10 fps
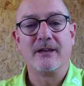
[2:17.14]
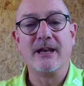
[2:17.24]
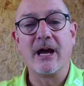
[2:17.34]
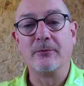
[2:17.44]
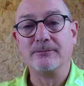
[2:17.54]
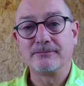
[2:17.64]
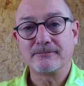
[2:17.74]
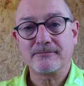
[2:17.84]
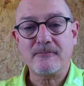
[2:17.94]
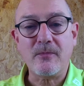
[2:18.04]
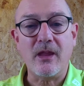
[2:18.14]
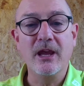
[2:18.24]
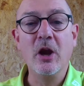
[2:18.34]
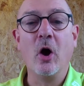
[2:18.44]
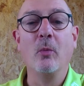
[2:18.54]
Now,
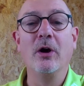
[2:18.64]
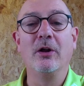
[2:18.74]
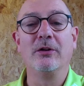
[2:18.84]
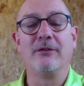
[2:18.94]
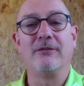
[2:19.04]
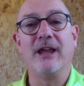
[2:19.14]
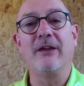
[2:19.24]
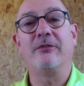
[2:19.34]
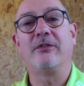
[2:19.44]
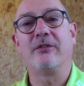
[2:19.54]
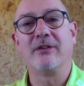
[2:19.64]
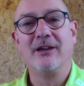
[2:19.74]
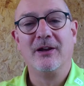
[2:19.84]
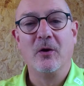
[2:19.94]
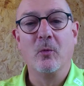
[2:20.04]
in our world of ifs,
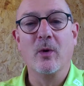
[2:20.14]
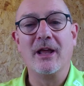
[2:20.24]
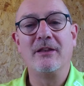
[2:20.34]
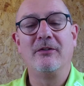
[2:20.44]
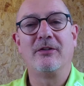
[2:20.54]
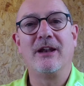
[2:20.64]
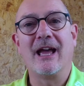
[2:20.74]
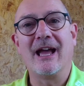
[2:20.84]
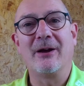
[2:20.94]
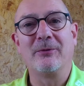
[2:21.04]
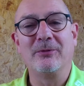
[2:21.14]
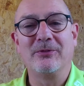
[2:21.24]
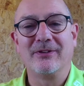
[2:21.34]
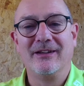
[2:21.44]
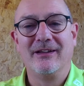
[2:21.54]
whens and
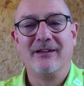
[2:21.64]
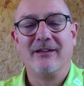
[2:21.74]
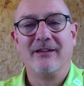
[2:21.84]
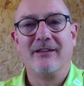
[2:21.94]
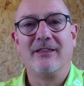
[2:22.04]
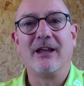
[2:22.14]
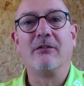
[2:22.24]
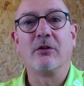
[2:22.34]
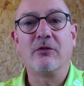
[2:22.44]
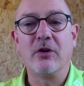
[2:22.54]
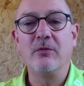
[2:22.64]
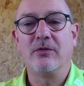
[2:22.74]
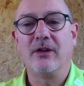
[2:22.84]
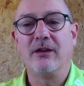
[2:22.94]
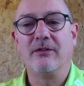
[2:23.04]
hows, there are two
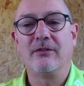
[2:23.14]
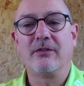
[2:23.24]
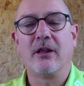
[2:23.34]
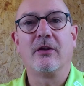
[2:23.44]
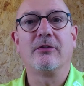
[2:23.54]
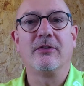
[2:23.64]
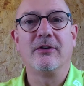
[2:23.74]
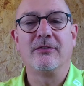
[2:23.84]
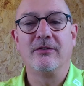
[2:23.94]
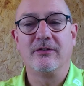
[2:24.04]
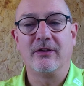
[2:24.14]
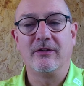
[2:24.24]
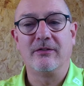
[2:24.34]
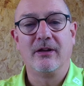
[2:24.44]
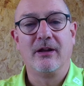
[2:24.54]
things that are
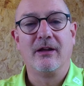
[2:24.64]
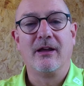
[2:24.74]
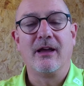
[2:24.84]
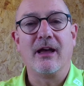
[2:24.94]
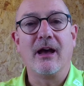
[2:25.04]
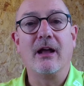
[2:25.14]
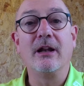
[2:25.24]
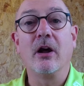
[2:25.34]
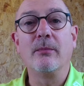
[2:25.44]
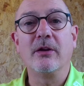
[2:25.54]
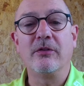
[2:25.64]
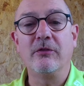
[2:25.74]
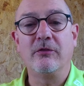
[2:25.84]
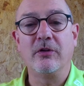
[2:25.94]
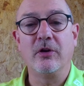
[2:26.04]
certainties, and in our
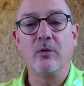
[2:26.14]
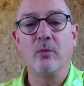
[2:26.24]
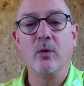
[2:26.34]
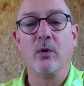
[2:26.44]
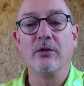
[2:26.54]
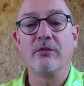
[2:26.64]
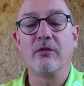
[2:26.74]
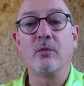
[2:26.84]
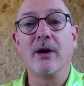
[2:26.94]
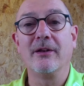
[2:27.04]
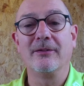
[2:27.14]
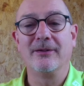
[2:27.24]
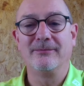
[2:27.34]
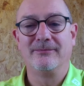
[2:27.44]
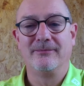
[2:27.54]
message to you, we want to dwell on
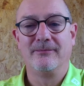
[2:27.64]
them.